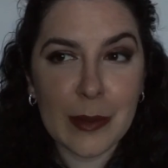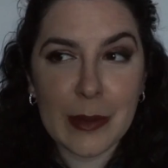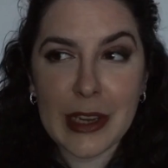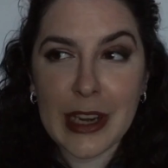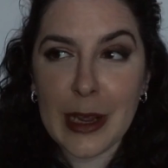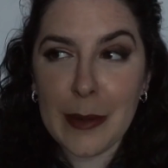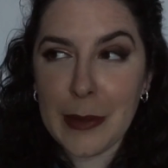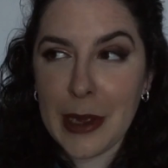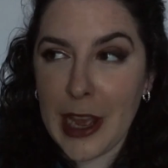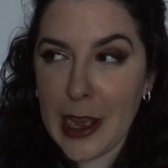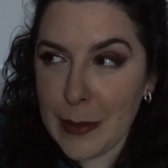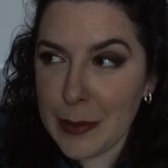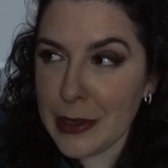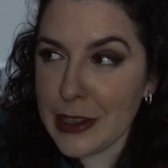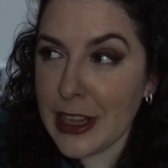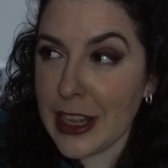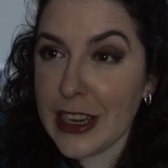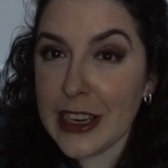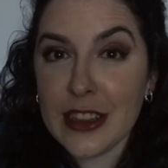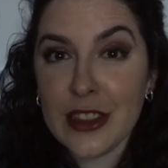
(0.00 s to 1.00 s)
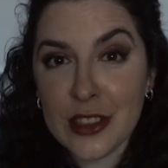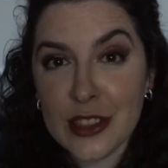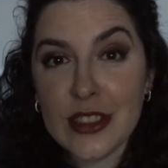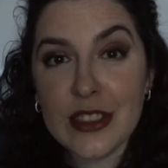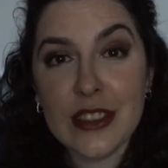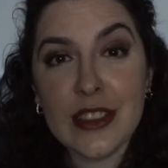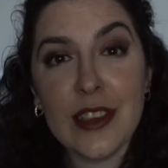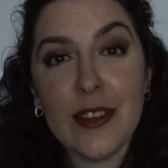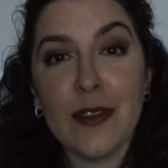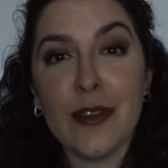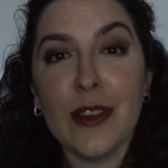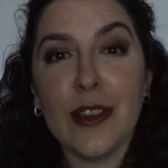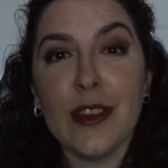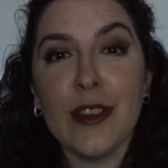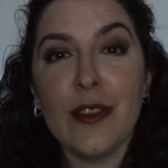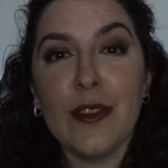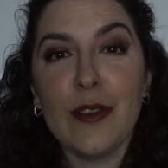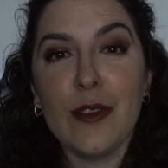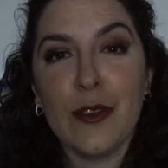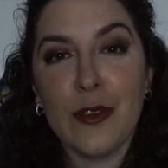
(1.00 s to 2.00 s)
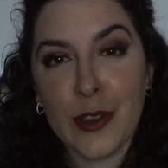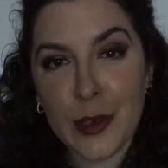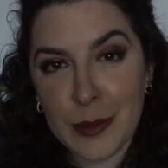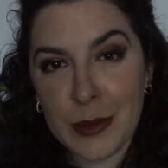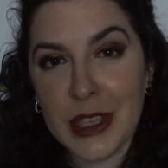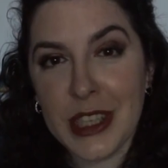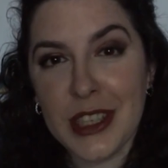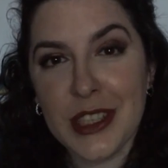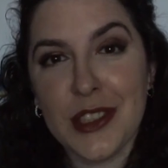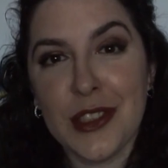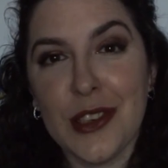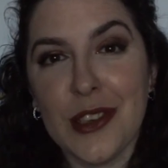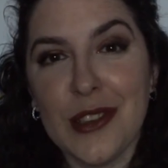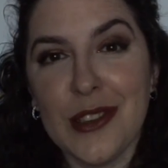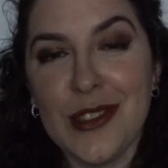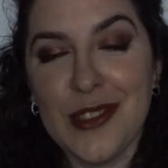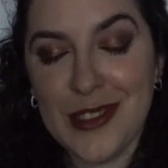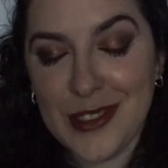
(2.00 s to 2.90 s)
but I'm happy that it looks different from the intro.